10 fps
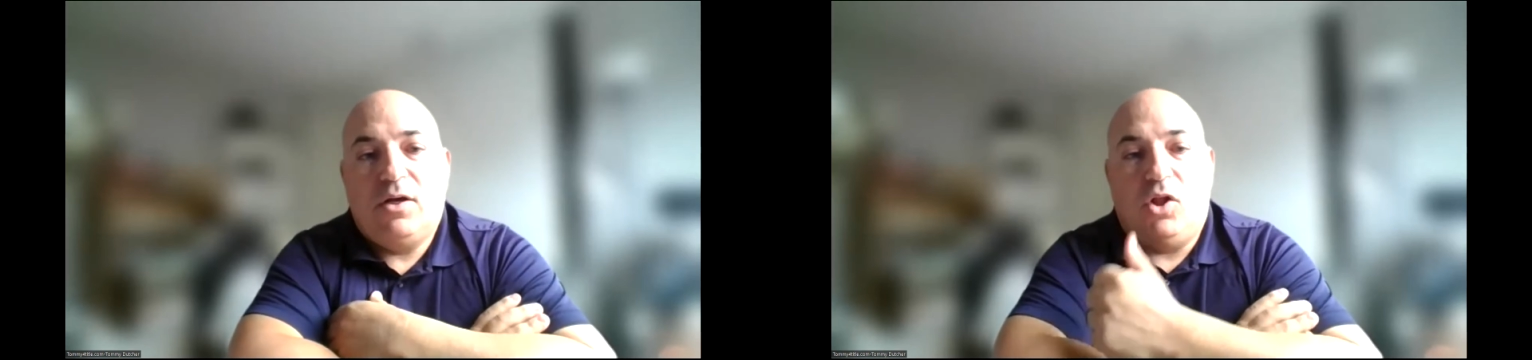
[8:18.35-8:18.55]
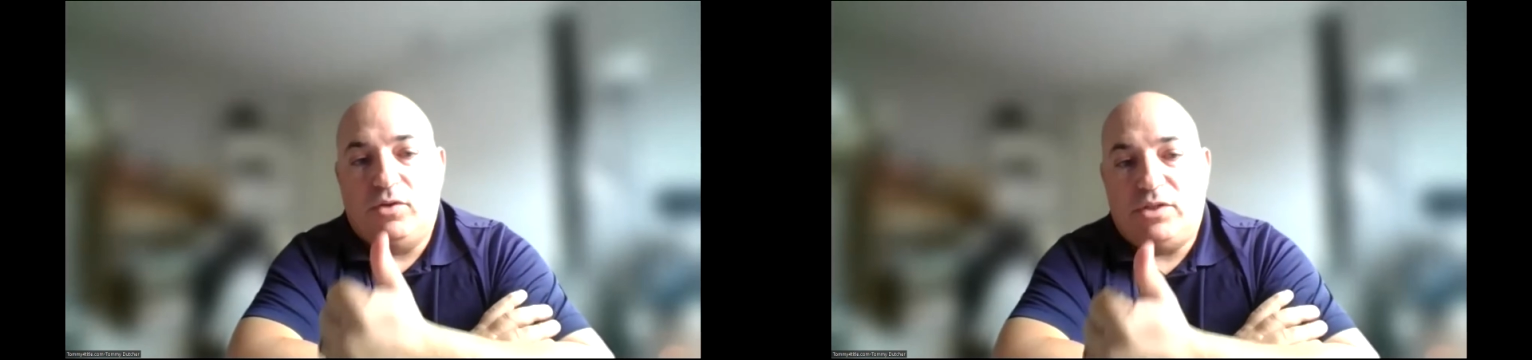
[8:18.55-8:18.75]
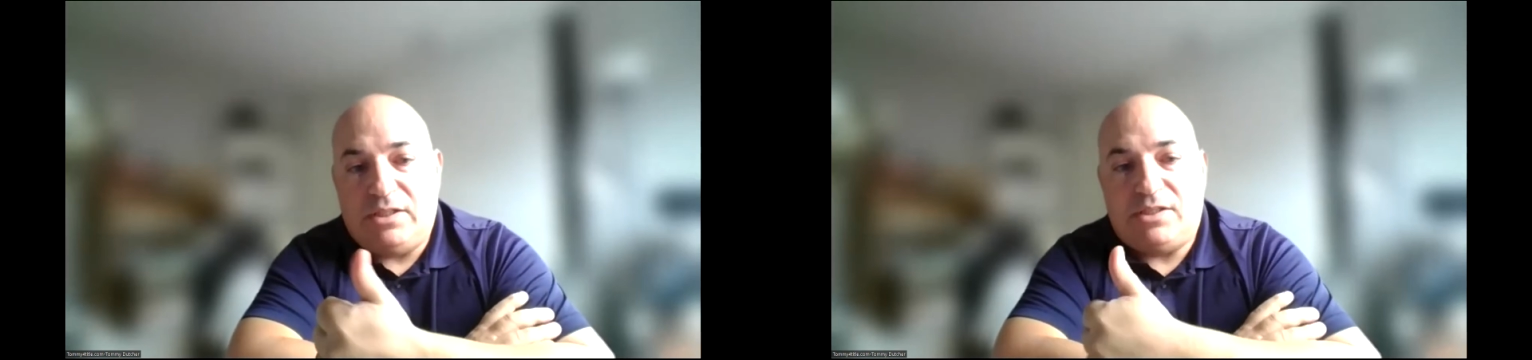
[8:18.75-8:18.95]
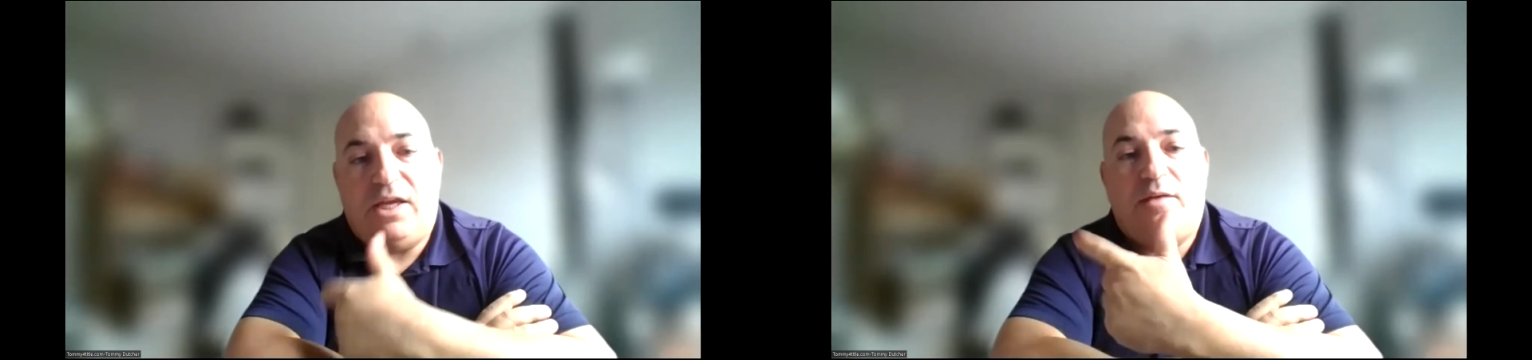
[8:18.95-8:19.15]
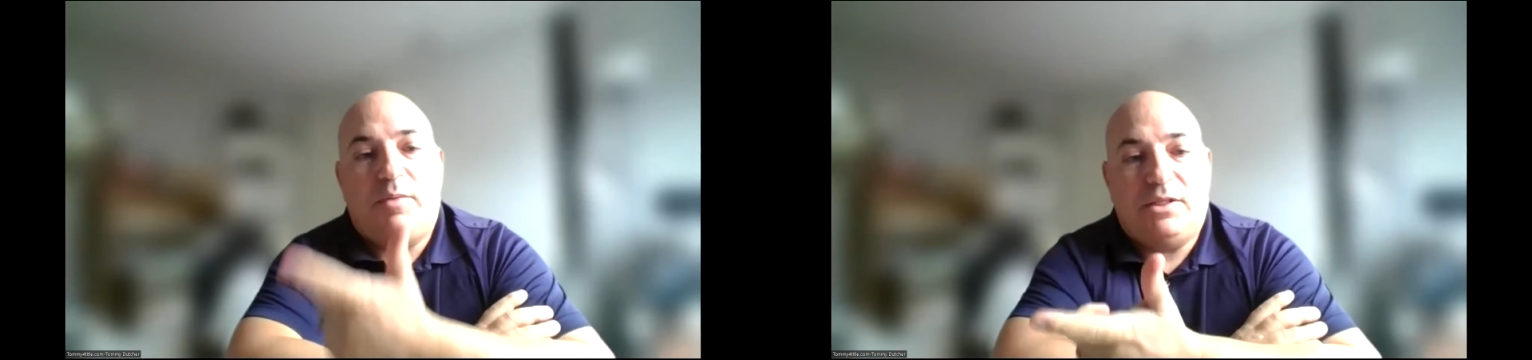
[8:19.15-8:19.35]
Closing
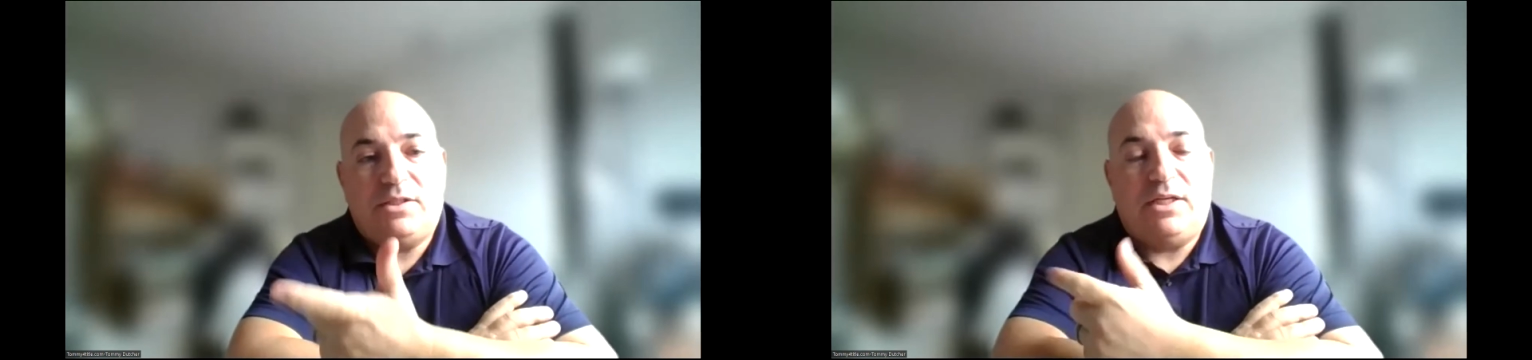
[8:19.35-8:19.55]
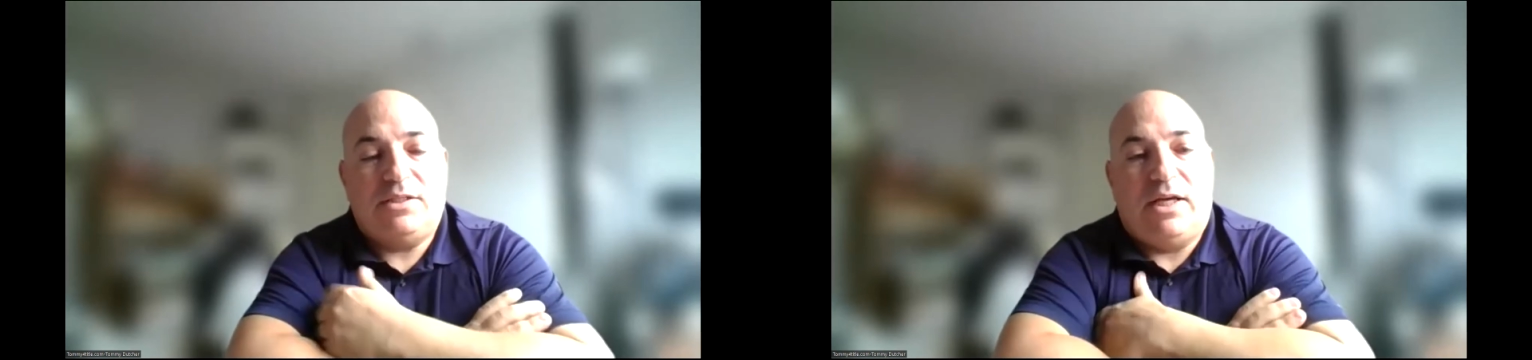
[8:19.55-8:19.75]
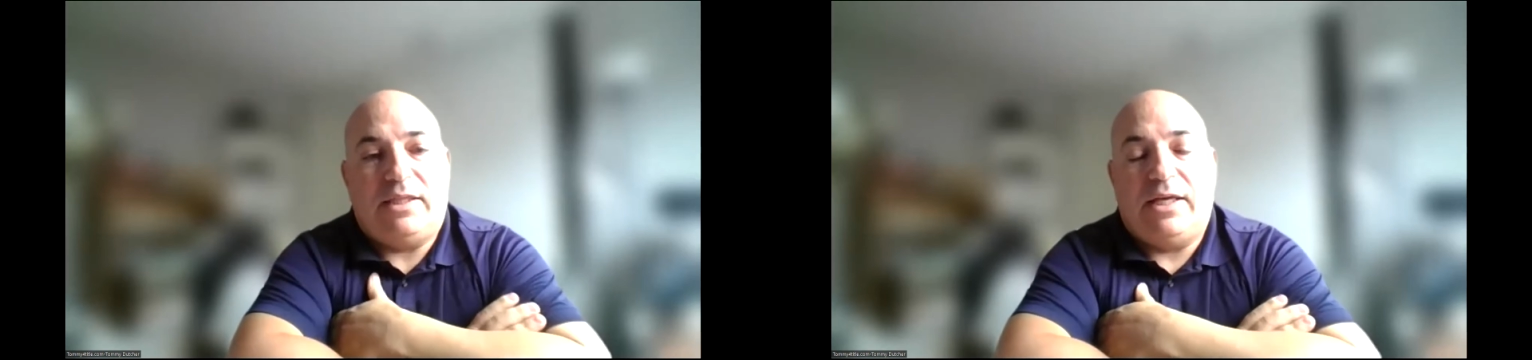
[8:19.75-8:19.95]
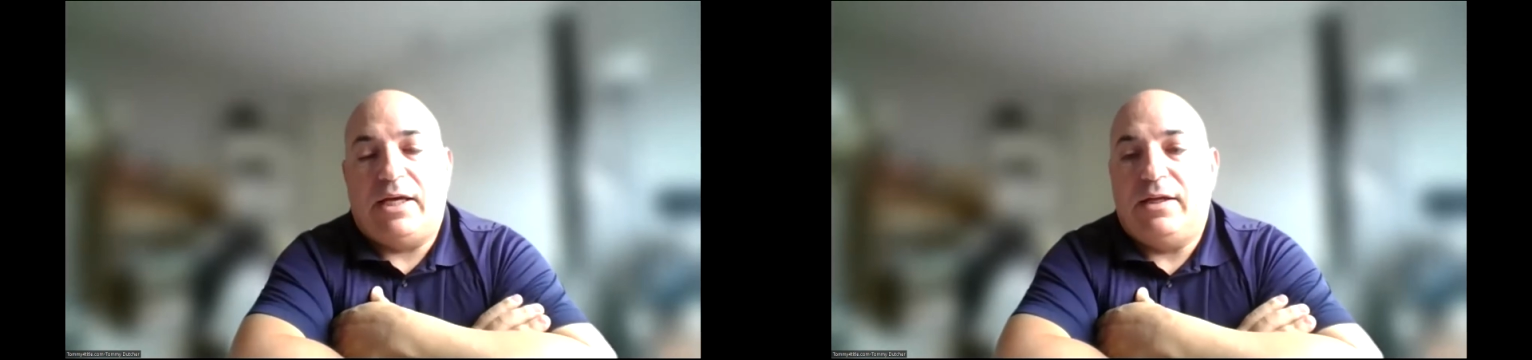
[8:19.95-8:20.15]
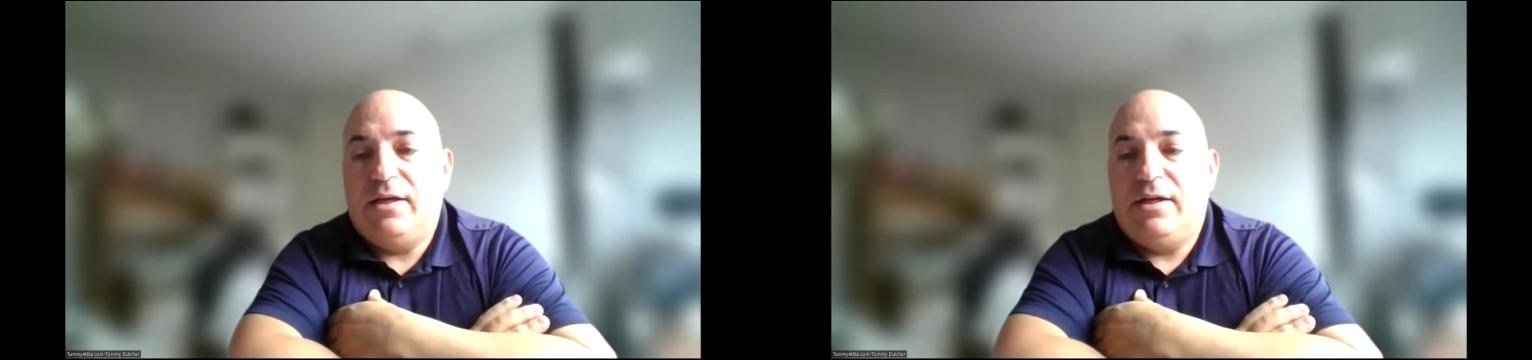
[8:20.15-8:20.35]
statements, things like
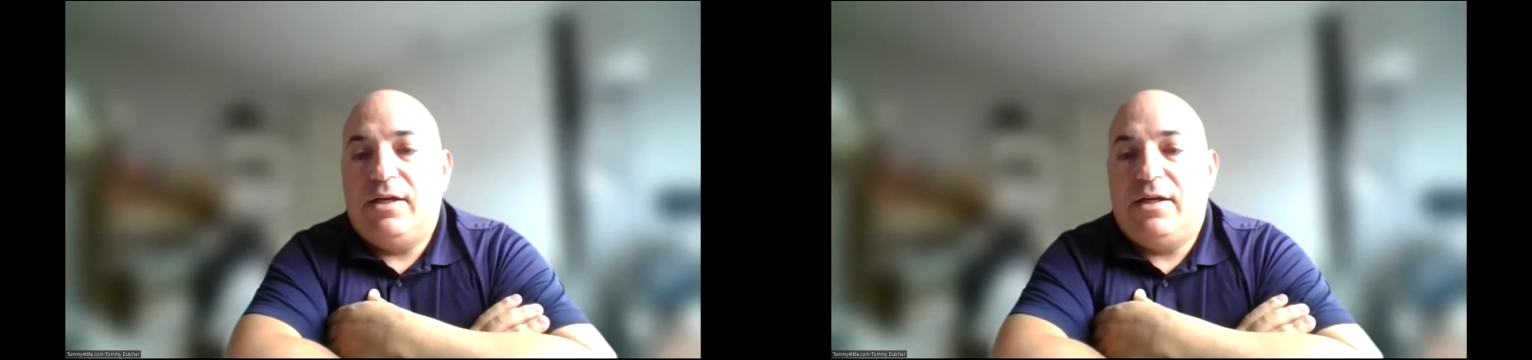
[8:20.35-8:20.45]
that.